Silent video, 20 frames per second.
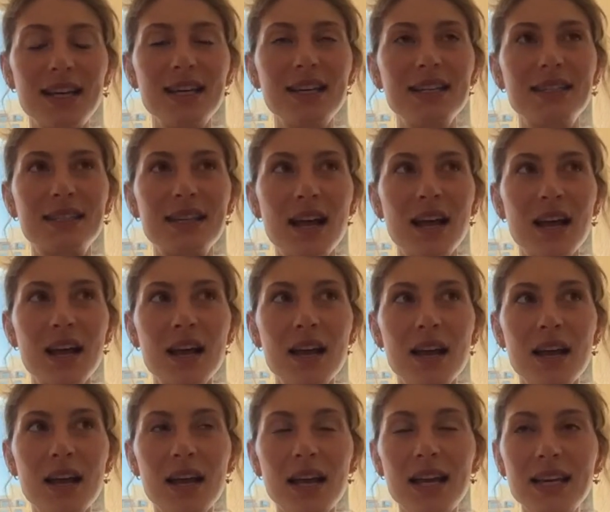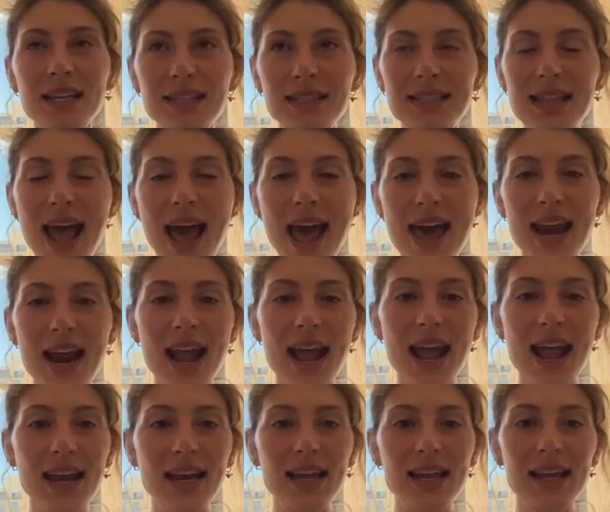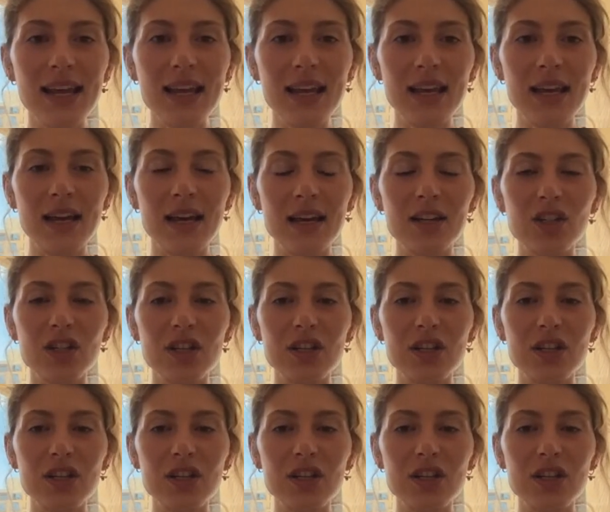is is there any